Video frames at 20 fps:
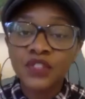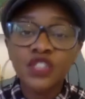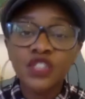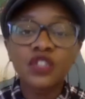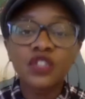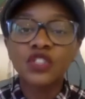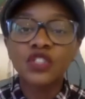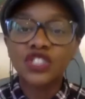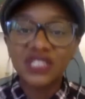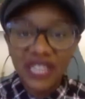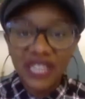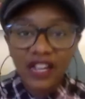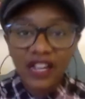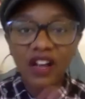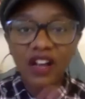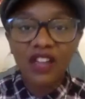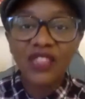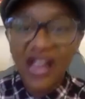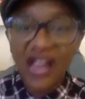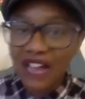just like
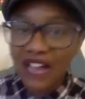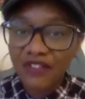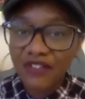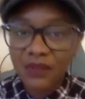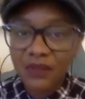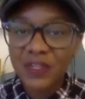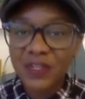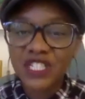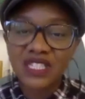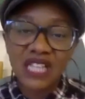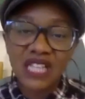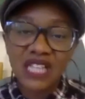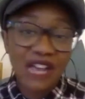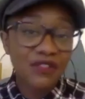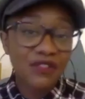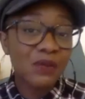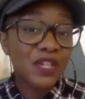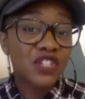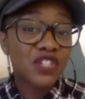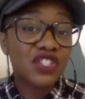other
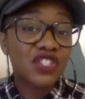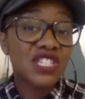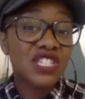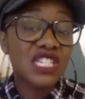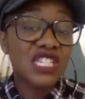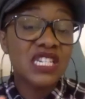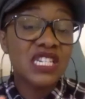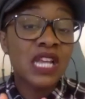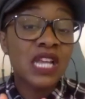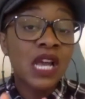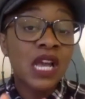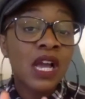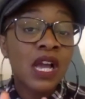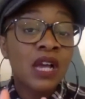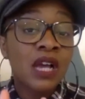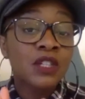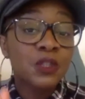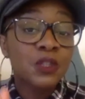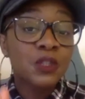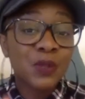affirmations in
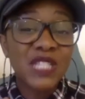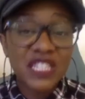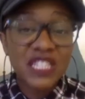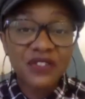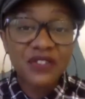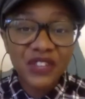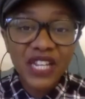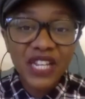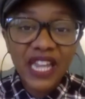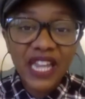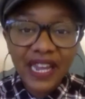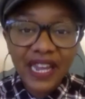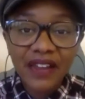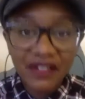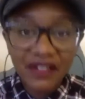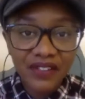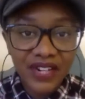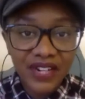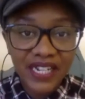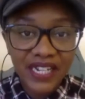specific
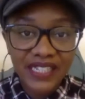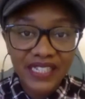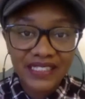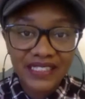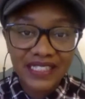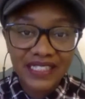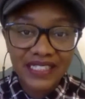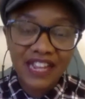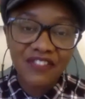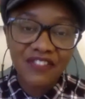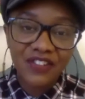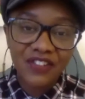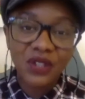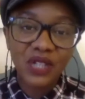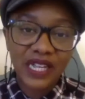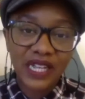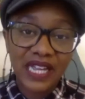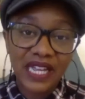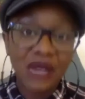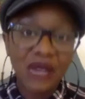areas that I felt
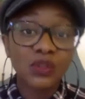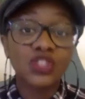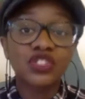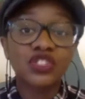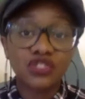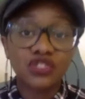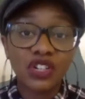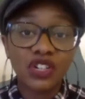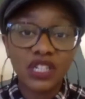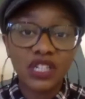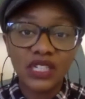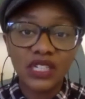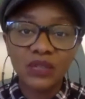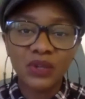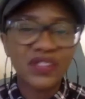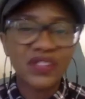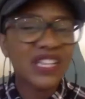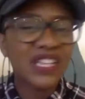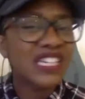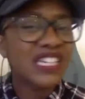like I was struggling
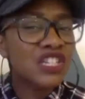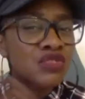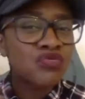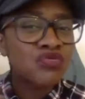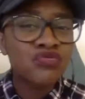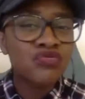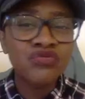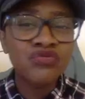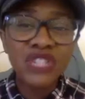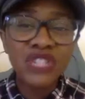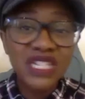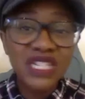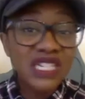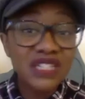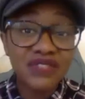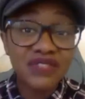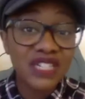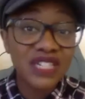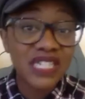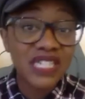with. And it's really,
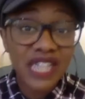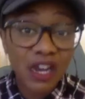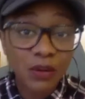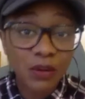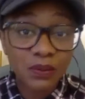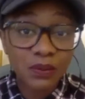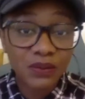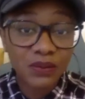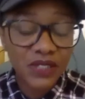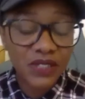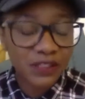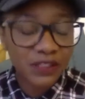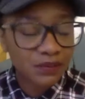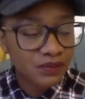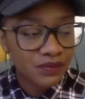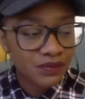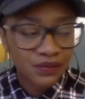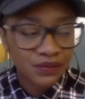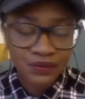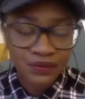really helped me.
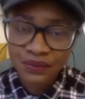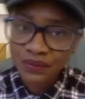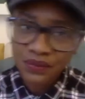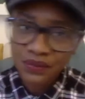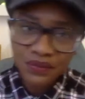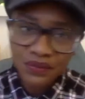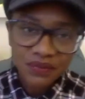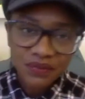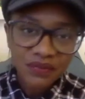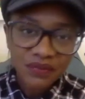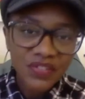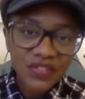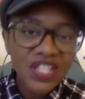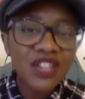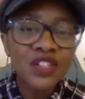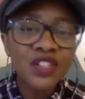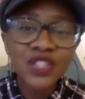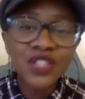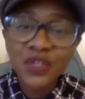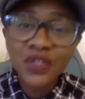
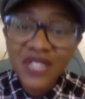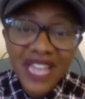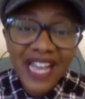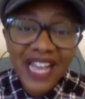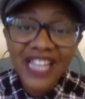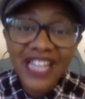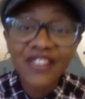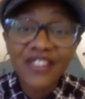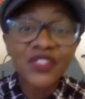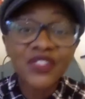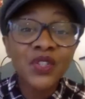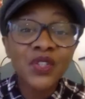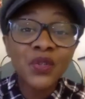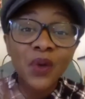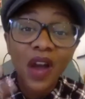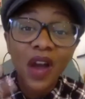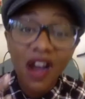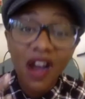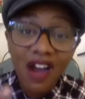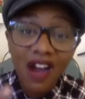So yeah, if you
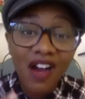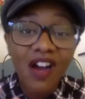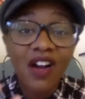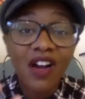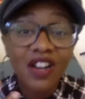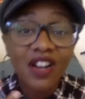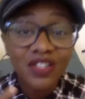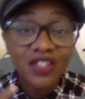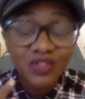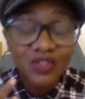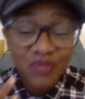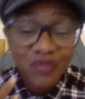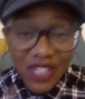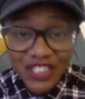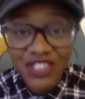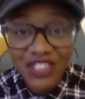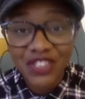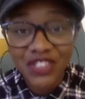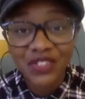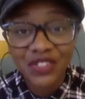are
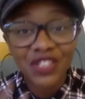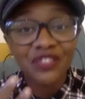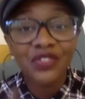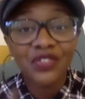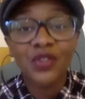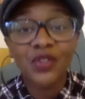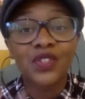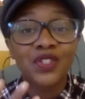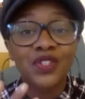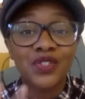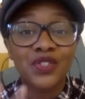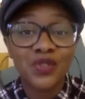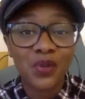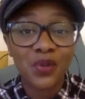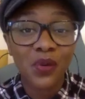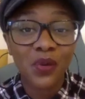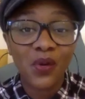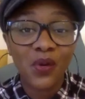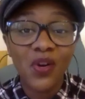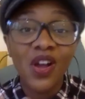registering for the
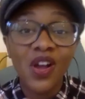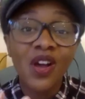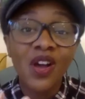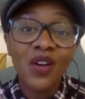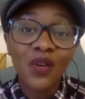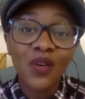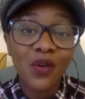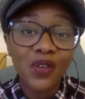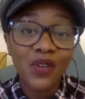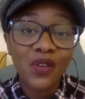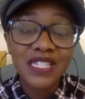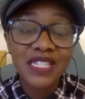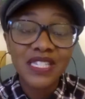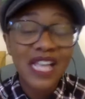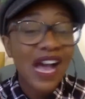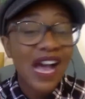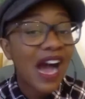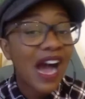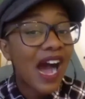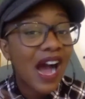Soar course,
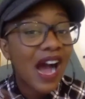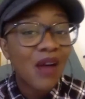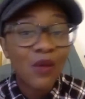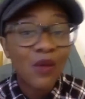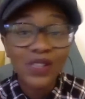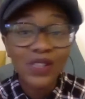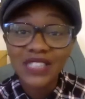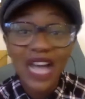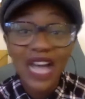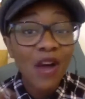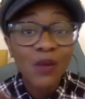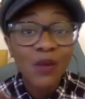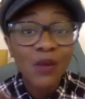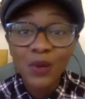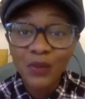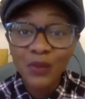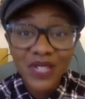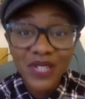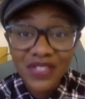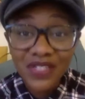I will
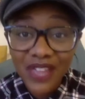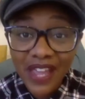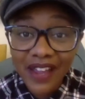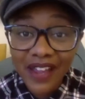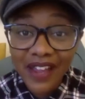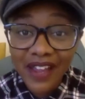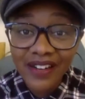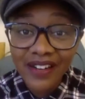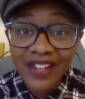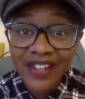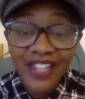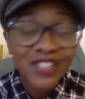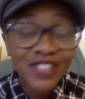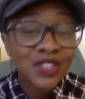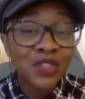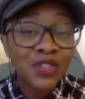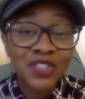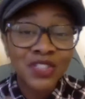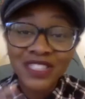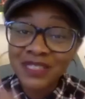be there.
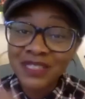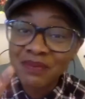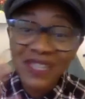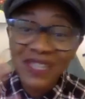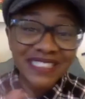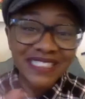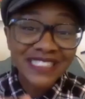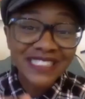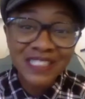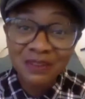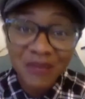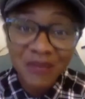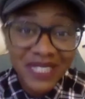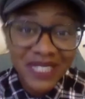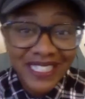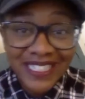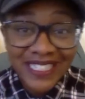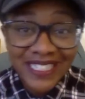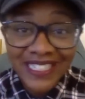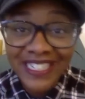So just message
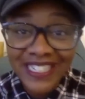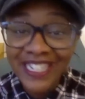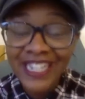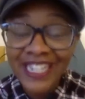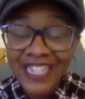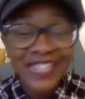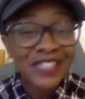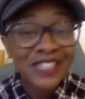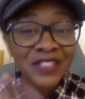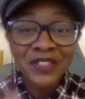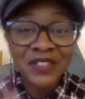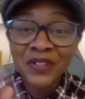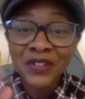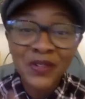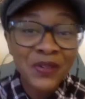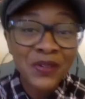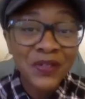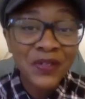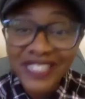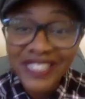me, in
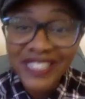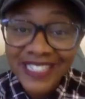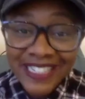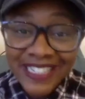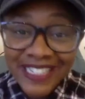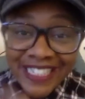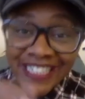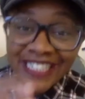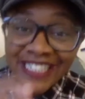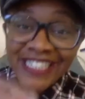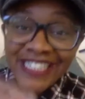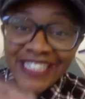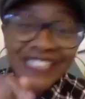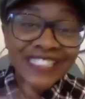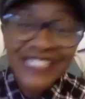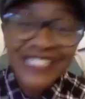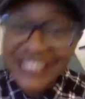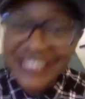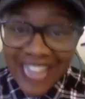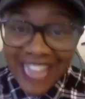
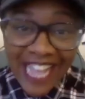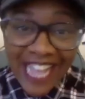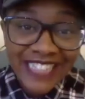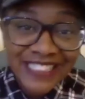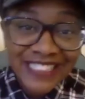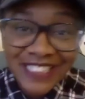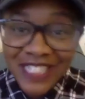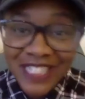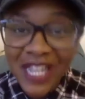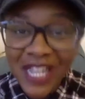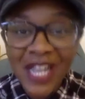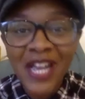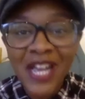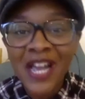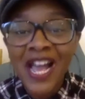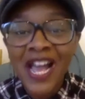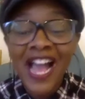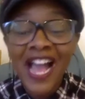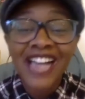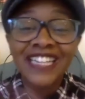the chats
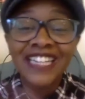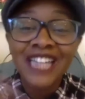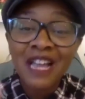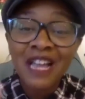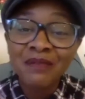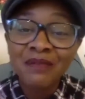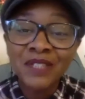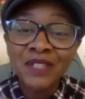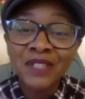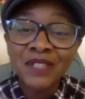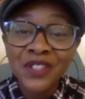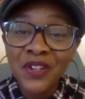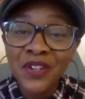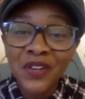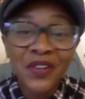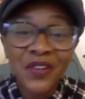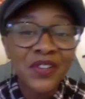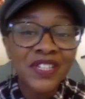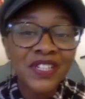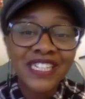and let me
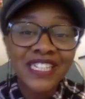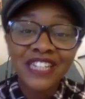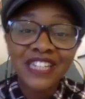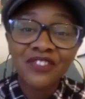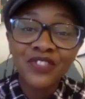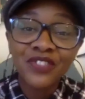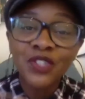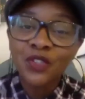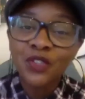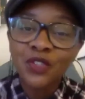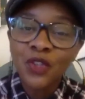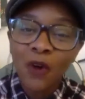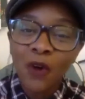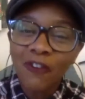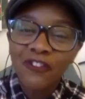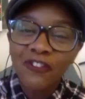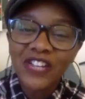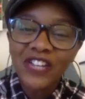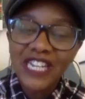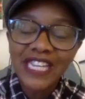know if you're
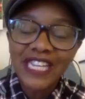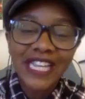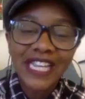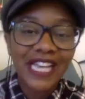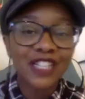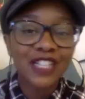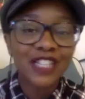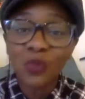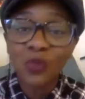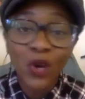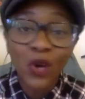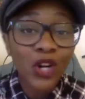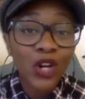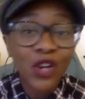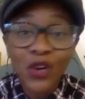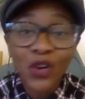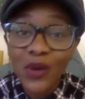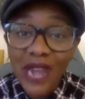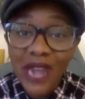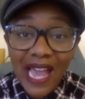feeling it and you want to
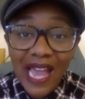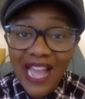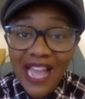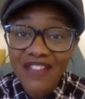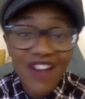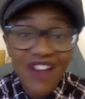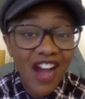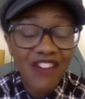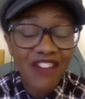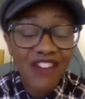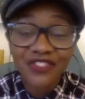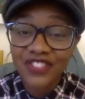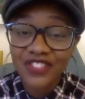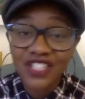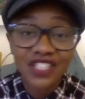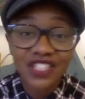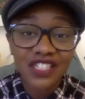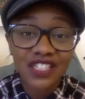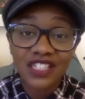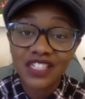go live after
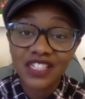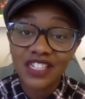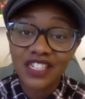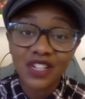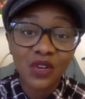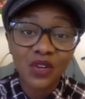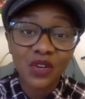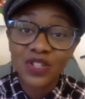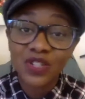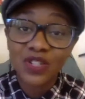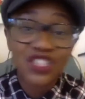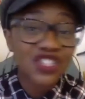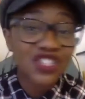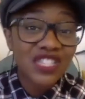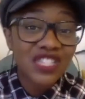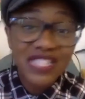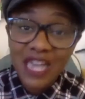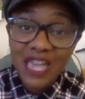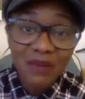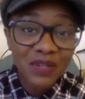the course. Just
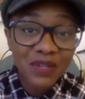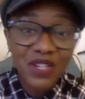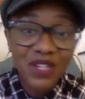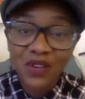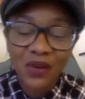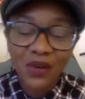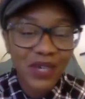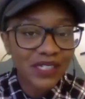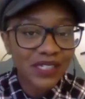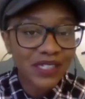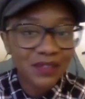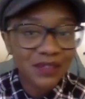let me know, and